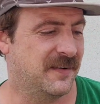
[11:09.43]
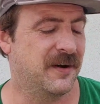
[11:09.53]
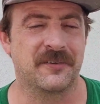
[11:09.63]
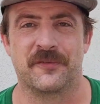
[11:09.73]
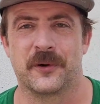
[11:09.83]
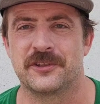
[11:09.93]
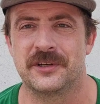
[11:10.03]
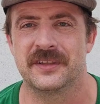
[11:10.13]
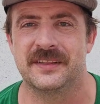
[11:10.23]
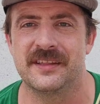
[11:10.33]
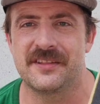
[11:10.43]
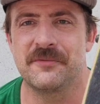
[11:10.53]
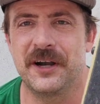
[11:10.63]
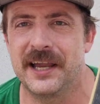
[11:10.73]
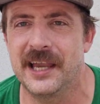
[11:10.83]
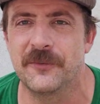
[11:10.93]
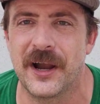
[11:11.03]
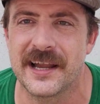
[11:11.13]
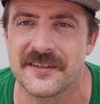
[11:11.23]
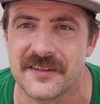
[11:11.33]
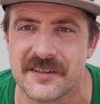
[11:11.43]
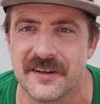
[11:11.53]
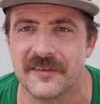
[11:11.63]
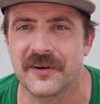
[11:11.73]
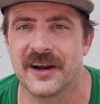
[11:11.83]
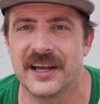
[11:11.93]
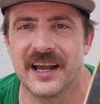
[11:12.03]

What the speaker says: Unfortunately, this is why I hate waxing stuff, all right?